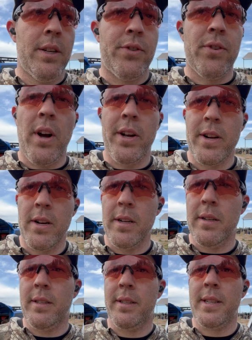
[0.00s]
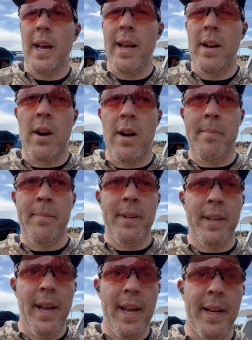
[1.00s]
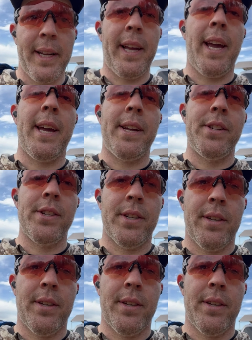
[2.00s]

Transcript: draw your sidearm and engage